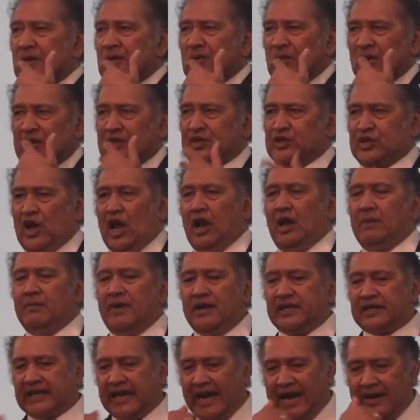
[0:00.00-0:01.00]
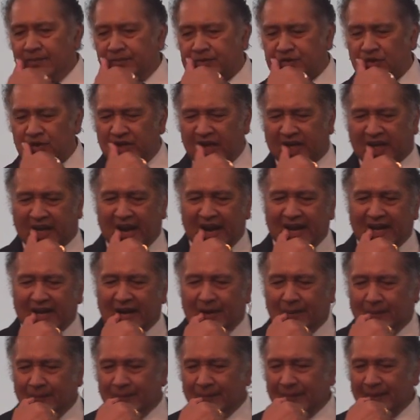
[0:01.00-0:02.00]
When Solomon came to the
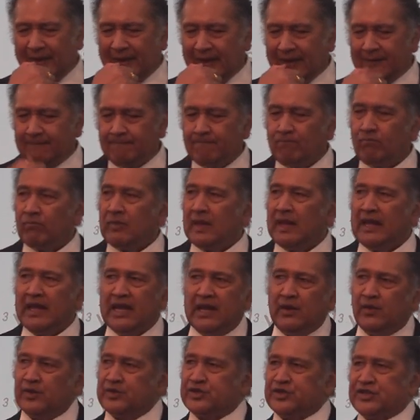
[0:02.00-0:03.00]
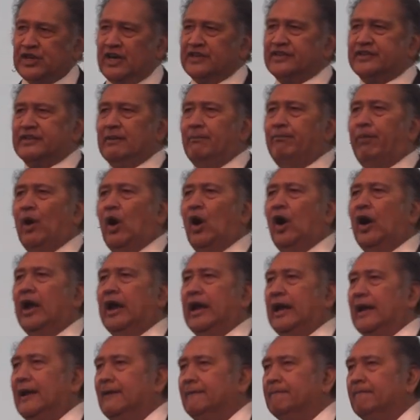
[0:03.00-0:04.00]
kingdom, he was just a
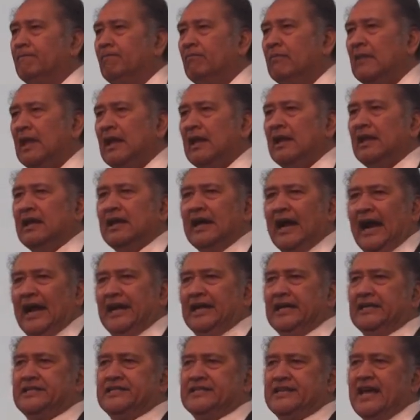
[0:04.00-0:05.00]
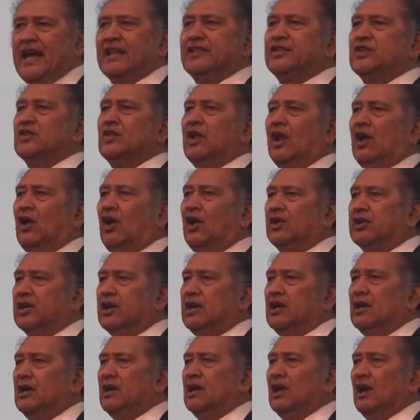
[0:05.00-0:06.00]
boy. And he said to the Lord,
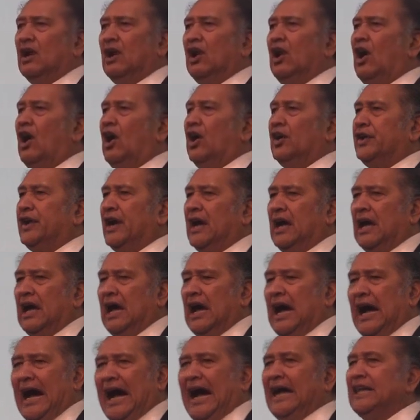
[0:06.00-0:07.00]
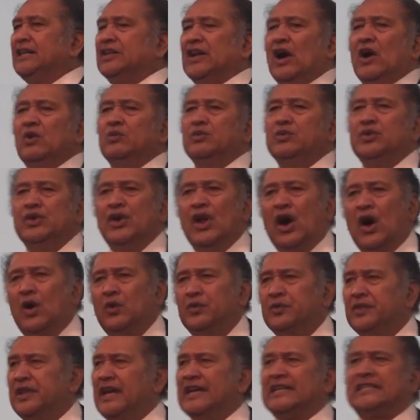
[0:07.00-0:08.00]
Lord, I don't
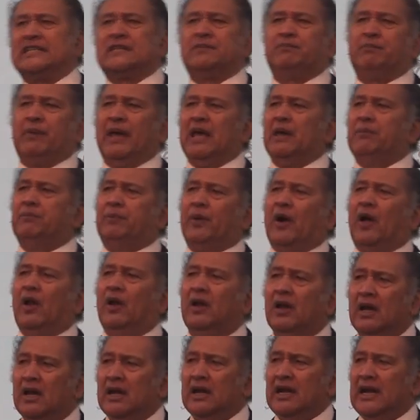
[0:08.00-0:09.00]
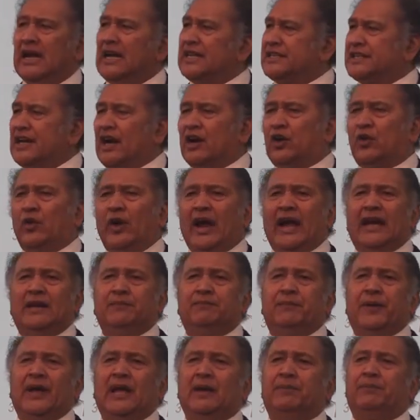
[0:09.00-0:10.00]
know. This people is a
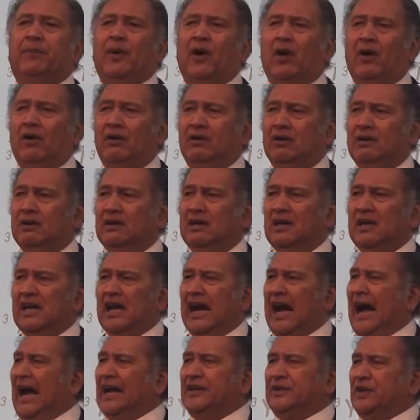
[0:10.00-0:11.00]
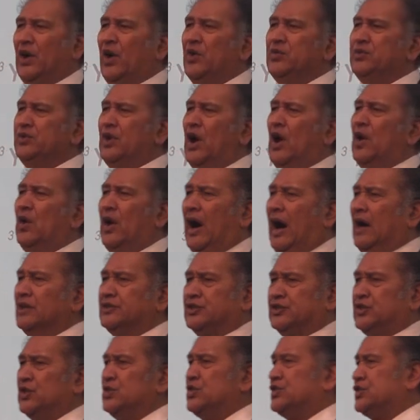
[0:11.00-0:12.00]
great people. I don't know how
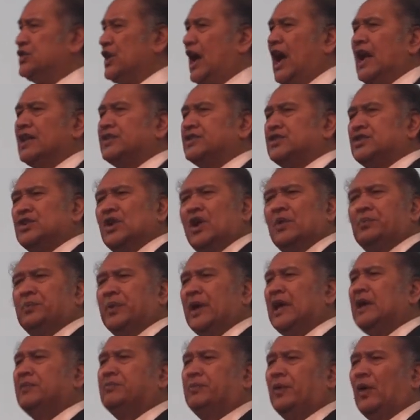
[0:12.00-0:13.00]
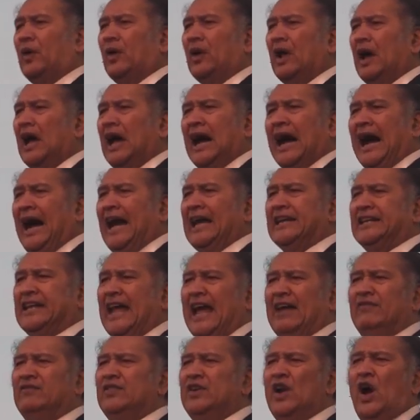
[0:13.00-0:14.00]
to judge your people. I
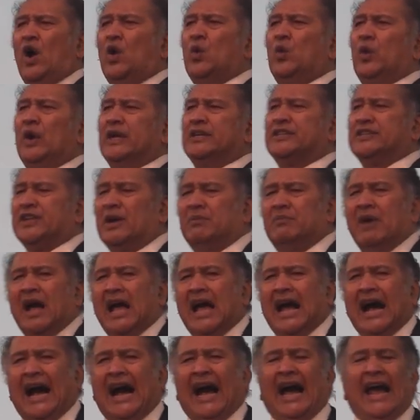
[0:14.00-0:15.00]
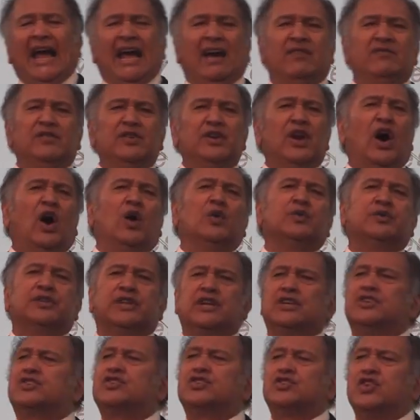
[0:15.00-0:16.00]
have no wisdom. I have no
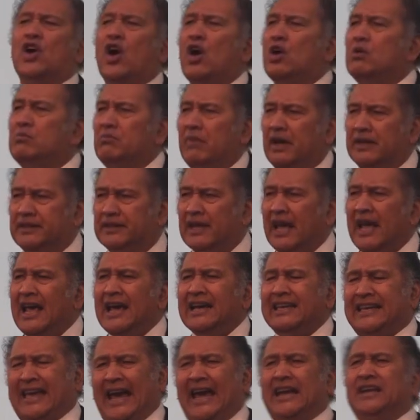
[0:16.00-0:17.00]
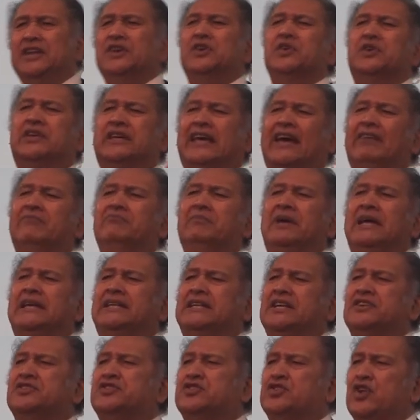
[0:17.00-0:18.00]
discernment. Can you give me
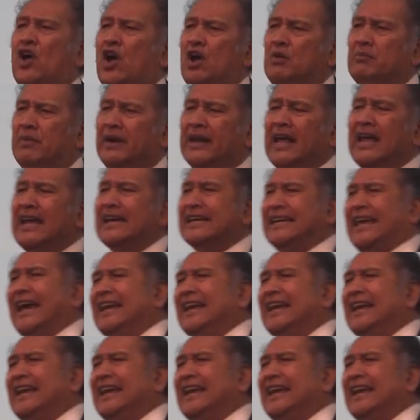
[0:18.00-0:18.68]
discernment?